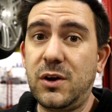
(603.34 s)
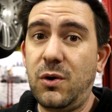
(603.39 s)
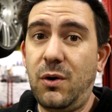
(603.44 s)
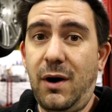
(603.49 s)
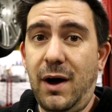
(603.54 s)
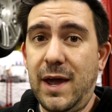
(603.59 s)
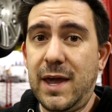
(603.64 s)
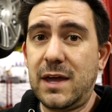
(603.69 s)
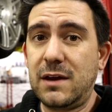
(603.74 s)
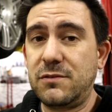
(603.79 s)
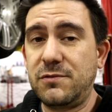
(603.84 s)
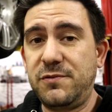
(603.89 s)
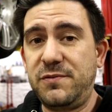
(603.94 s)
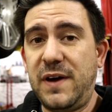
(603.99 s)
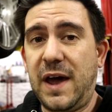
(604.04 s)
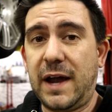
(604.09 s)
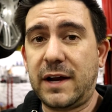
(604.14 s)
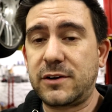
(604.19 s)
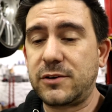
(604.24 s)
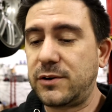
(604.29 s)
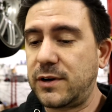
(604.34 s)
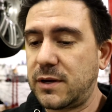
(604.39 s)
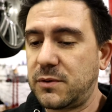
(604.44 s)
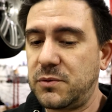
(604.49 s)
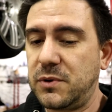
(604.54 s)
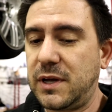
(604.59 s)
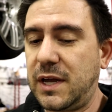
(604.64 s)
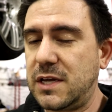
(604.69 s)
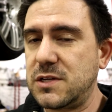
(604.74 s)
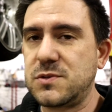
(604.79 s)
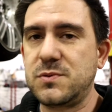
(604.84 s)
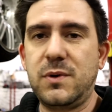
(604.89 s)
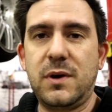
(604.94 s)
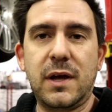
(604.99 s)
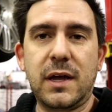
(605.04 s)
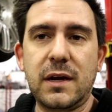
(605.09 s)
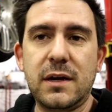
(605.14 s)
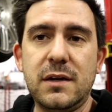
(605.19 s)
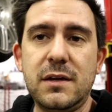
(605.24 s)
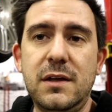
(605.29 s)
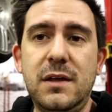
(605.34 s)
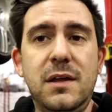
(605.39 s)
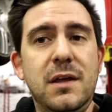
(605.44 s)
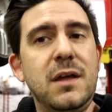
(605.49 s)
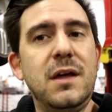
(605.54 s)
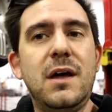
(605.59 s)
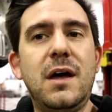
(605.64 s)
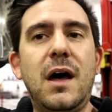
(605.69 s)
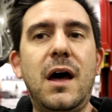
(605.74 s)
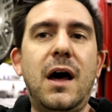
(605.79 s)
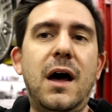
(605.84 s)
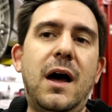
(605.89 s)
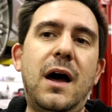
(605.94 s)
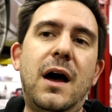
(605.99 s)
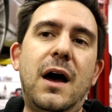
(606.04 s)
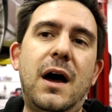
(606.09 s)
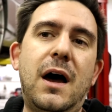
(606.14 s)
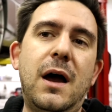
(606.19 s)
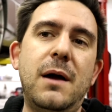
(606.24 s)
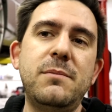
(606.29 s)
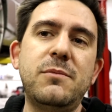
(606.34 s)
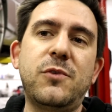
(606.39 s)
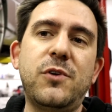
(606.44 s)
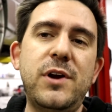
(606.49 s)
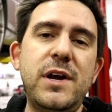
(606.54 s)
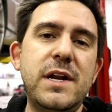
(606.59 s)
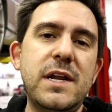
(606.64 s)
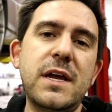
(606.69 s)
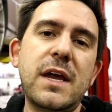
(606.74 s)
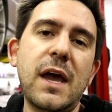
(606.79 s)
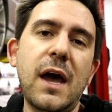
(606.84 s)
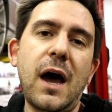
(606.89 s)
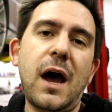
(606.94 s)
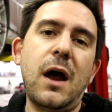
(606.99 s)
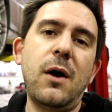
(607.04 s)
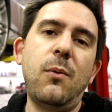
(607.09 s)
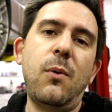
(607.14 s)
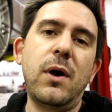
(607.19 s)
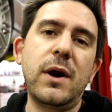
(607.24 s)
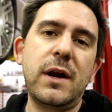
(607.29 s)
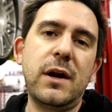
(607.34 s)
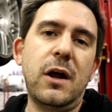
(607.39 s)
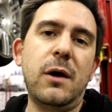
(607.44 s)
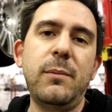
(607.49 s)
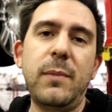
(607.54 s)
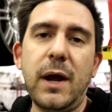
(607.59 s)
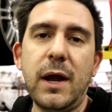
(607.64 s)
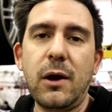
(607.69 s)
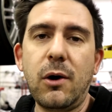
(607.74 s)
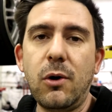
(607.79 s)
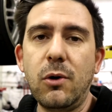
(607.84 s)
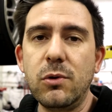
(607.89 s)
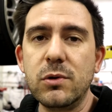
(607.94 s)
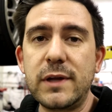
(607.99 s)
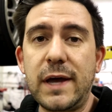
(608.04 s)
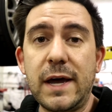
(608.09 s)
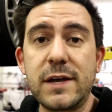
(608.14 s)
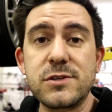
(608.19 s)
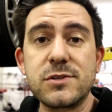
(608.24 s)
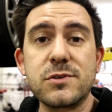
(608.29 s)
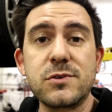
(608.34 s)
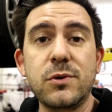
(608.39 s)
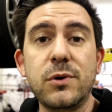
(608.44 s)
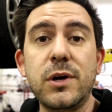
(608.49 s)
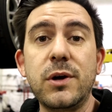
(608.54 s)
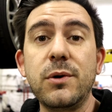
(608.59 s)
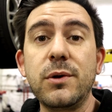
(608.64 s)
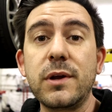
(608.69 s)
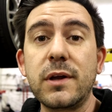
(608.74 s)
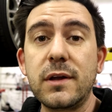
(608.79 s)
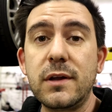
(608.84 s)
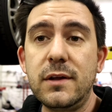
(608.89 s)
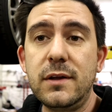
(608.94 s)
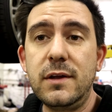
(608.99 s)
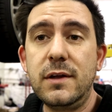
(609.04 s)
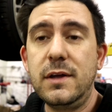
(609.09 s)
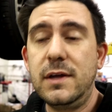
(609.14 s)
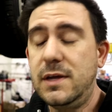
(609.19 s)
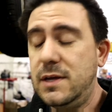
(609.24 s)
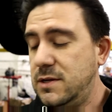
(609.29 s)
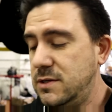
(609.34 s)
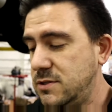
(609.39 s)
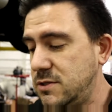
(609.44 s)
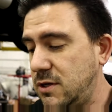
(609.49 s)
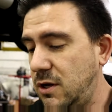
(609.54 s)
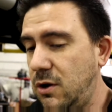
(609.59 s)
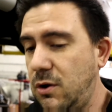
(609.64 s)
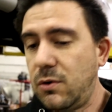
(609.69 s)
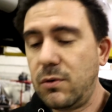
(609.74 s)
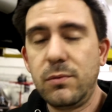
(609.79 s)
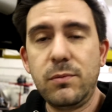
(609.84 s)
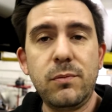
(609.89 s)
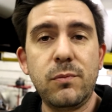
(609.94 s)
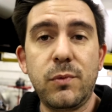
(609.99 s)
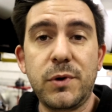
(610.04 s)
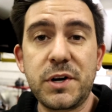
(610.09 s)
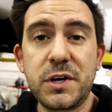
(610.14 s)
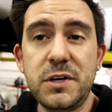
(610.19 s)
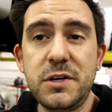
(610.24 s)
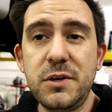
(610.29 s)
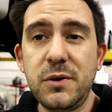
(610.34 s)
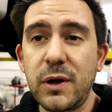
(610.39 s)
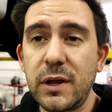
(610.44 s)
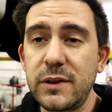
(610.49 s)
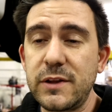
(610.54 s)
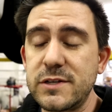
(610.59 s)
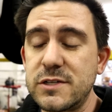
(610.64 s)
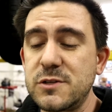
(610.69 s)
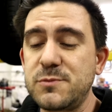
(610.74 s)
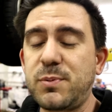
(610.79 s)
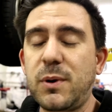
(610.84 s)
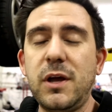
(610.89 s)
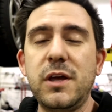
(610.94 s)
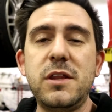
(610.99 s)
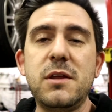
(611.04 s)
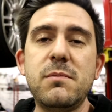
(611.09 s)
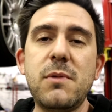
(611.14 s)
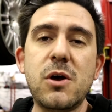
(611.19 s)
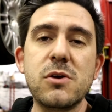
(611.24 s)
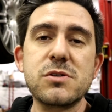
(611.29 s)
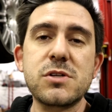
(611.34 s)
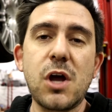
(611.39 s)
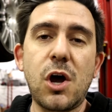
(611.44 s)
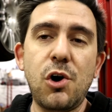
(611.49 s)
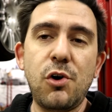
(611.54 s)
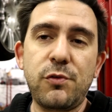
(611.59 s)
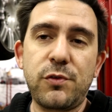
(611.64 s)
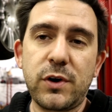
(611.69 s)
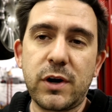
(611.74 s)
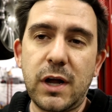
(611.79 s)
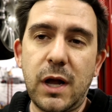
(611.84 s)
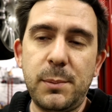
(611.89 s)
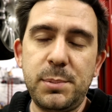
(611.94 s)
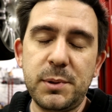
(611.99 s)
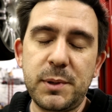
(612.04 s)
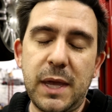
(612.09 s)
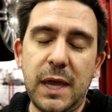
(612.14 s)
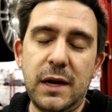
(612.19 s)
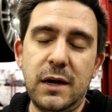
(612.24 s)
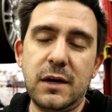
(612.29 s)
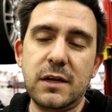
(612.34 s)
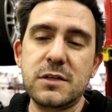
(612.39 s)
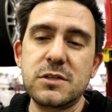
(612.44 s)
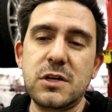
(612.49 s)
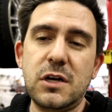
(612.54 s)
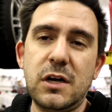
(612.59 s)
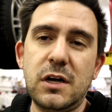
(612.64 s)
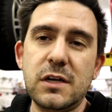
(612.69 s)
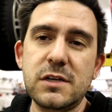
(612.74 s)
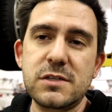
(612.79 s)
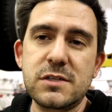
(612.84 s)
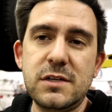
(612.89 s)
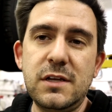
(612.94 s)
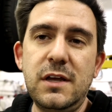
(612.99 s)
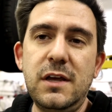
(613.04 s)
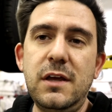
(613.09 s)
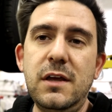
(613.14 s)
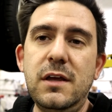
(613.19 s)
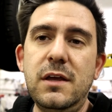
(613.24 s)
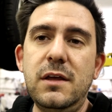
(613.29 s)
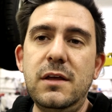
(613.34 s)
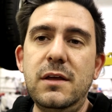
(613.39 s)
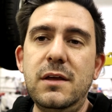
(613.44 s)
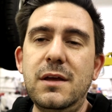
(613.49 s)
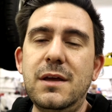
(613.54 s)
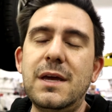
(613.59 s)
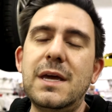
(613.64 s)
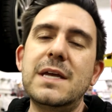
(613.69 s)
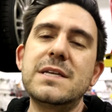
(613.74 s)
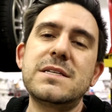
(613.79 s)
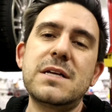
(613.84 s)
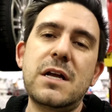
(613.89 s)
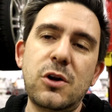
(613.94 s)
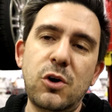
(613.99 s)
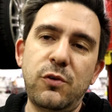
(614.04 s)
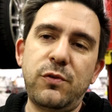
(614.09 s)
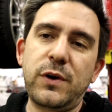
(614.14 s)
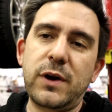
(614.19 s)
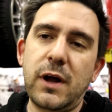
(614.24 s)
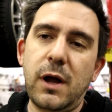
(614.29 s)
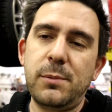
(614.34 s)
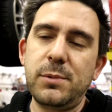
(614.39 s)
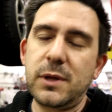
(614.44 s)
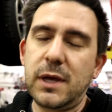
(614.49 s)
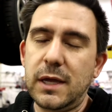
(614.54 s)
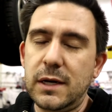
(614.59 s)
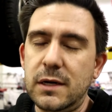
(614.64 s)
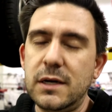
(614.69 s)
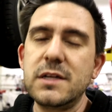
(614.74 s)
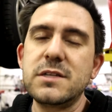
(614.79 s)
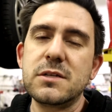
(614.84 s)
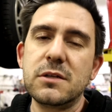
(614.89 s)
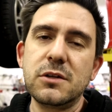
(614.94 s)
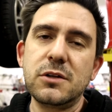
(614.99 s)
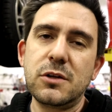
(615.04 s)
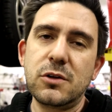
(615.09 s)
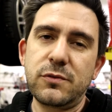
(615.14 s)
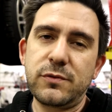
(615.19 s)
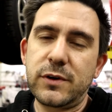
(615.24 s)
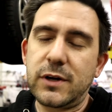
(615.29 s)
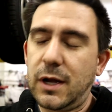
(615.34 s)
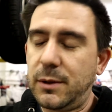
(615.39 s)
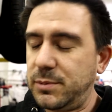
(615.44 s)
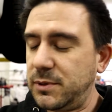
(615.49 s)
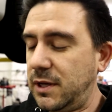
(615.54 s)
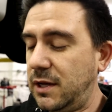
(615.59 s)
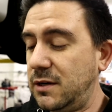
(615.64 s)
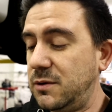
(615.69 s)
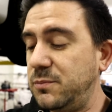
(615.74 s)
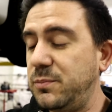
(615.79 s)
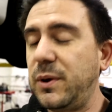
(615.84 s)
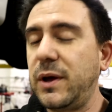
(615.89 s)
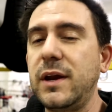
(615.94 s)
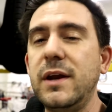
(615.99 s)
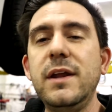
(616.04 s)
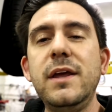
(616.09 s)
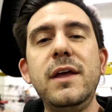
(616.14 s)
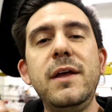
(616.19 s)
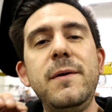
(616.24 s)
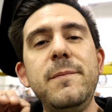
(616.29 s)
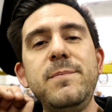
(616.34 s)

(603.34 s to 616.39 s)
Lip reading: quiet factory. Well, guess what? I'm greedy. I want it on my old ass Toyota. So we're going to do it. This is probably the most overcomplicated exhaust. It's not overcomplicated. It's a little overcomplicated, but